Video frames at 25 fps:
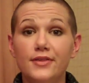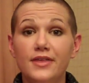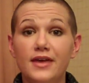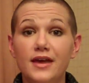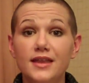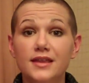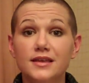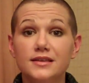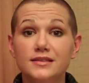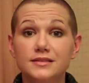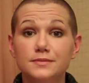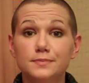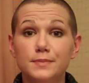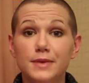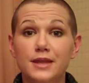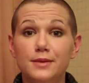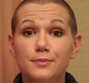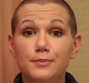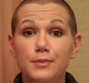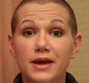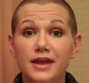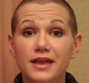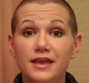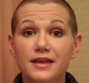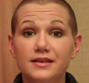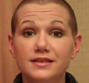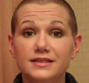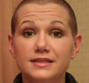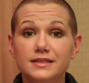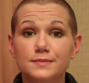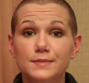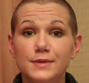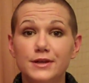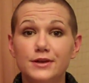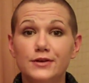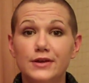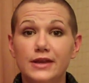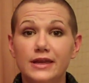that has been my
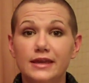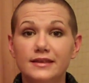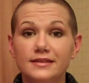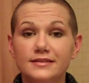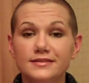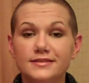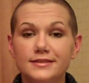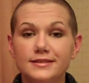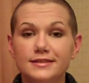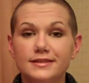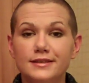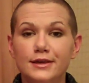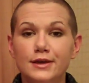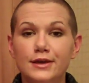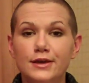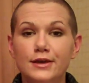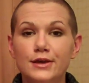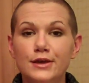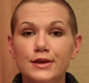experience.